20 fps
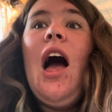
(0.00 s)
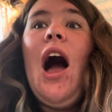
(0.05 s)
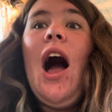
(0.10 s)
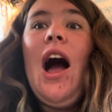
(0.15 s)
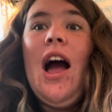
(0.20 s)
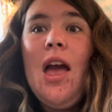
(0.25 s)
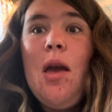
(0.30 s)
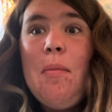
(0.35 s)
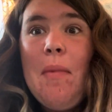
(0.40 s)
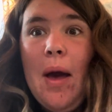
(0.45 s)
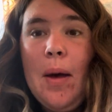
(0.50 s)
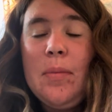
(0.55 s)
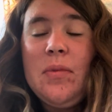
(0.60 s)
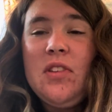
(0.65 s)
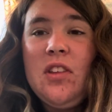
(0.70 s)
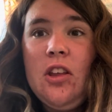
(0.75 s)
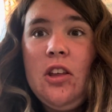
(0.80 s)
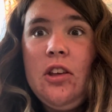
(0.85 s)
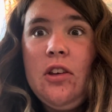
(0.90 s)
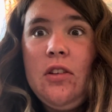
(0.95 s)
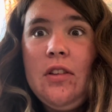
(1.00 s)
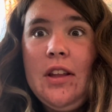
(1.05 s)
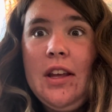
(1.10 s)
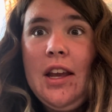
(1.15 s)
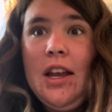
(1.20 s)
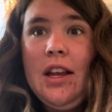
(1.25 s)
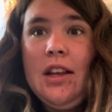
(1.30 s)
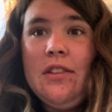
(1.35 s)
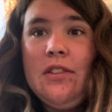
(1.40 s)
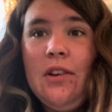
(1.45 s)
I'm
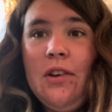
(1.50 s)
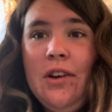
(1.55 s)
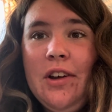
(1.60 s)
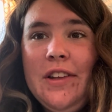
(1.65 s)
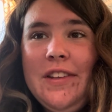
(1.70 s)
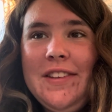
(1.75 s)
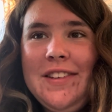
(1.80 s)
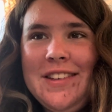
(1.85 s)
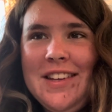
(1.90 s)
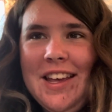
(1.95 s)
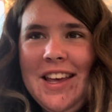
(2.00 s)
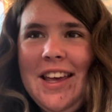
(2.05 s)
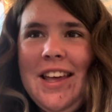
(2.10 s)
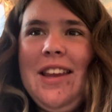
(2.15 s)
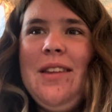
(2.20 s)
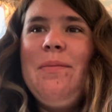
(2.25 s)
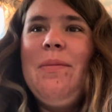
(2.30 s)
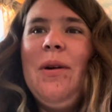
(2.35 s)
absolutely exhausted,